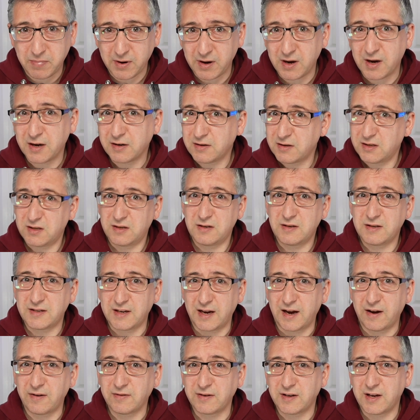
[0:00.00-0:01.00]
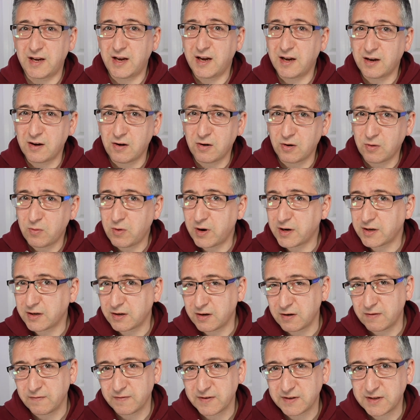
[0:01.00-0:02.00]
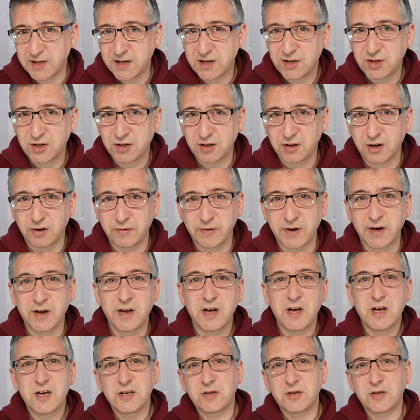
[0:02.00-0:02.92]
but turns out it got quite a conversation going.